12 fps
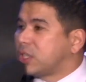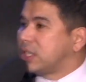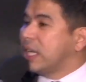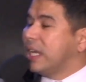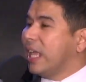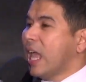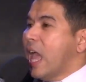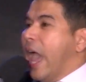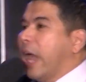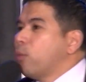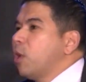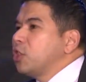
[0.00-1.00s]
Sydney,
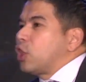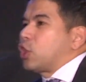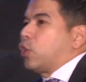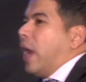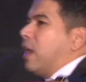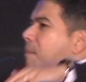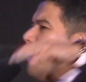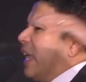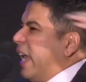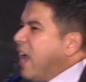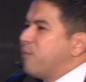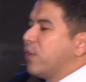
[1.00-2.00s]
and we're just trying to
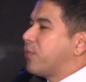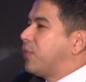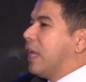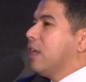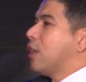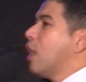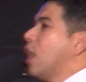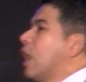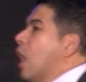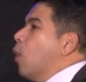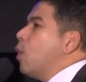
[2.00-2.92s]
make everything good.